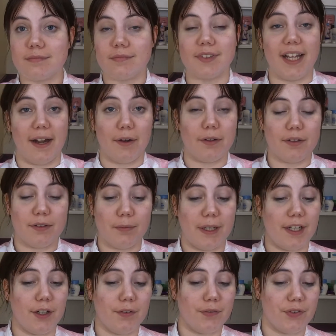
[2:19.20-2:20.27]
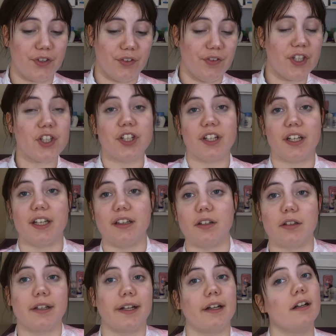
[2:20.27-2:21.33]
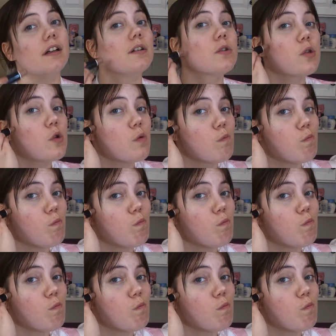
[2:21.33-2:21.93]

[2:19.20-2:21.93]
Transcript: Now, when you sufficiently look like a ghost,